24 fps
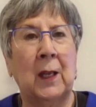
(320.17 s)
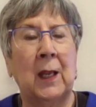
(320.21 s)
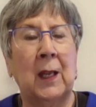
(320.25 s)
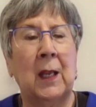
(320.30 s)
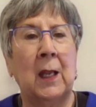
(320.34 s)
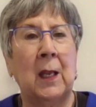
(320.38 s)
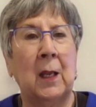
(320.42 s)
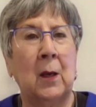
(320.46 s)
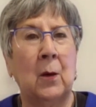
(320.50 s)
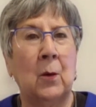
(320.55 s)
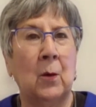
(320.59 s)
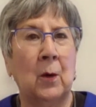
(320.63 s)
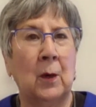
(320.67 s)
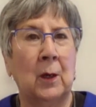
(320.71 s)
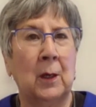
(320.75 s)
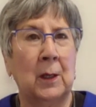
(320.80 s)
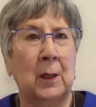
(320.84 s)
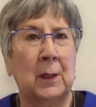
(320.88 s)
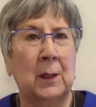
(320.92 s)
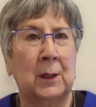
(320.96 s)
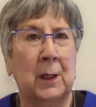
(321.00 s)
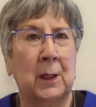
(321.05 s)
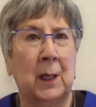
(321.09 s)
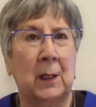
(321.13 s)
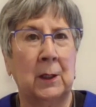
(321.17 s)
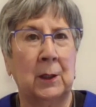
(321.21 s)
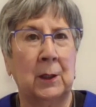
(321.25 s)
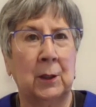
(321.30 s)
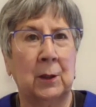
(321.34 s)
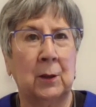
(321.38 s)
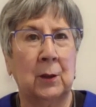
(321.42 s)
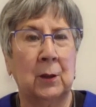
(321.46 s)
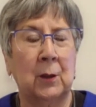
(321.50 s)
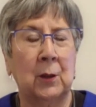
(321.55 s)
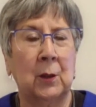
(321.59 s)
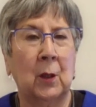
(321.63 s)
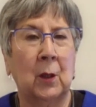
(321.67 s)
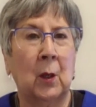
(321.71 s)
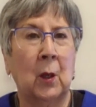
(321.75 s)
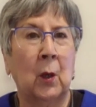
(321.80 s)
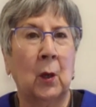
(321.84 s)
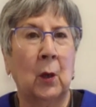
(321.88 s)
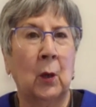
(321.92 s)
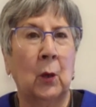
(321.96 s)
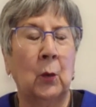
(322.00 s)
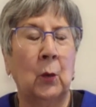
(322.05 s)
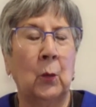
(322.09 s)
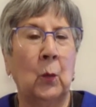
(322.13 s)
key organizations
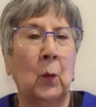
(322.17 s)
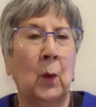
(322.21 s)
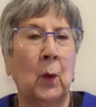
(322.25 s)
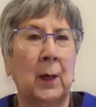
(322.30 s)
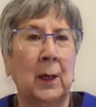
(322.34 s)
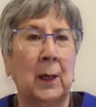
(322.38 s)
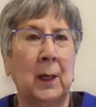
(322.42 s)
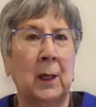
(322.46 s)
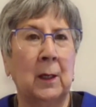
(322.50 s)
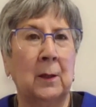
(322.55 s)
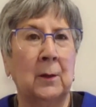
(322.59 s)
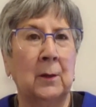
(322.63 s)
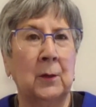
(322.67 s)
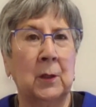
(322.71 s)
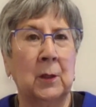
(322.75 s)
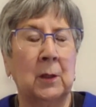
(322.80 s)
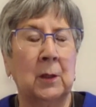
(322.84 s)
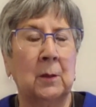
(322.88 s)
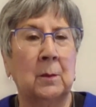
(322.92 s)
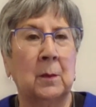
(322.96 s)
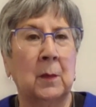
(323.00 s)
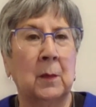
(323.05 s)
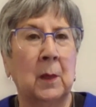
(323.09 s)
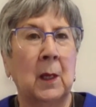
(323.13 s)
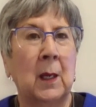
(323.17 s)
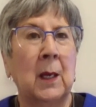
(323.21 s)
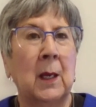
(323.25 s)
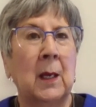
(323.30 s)
who want to give some